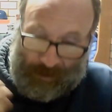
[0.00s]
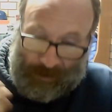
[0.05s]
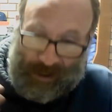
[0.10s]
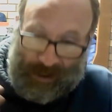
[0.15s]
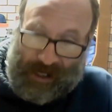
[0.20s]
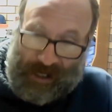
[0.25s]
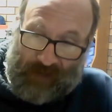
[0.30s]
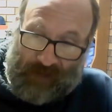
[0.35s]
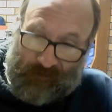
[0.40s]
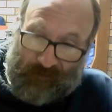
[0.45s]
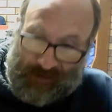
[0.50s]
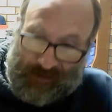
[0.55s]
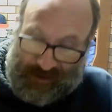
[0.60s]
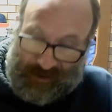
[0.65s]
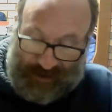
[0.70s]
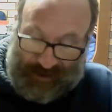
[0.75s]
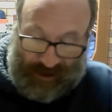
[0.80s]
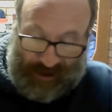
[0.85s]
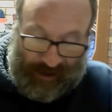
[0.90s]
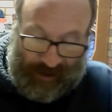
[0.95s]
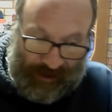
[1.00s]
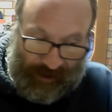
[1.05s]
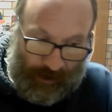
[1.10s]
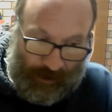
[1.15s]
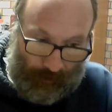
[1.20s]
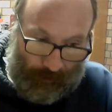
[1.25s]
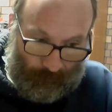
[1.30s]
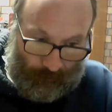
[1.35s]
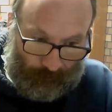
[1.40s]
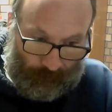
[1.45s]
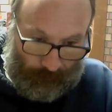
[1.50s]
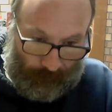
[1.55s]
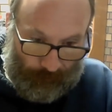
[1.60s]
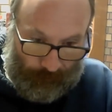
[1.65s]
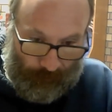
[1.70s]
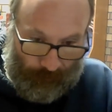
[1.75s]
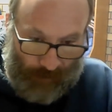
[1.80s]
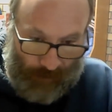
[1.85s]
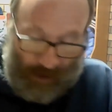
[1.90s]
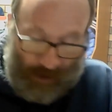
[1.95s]
plan for today,
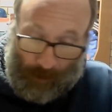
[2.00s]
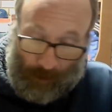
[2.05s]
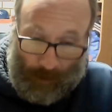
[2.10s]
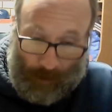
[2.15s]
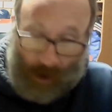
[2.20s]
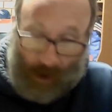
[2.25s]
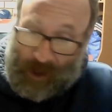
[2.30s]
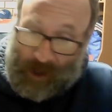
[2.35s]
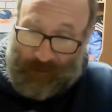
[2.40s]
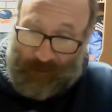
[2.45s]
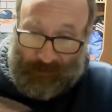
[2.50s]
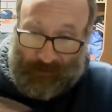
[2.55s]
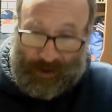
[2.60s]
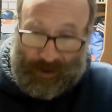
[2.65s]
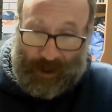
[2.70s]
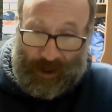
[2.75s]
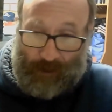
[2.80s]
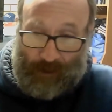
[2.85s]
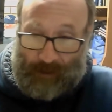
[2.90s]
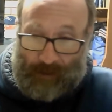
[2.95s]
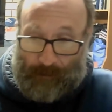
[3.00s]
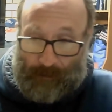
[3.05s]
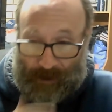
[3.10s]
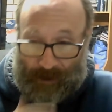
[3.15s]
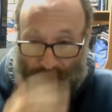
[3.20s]
and I'm not going to video it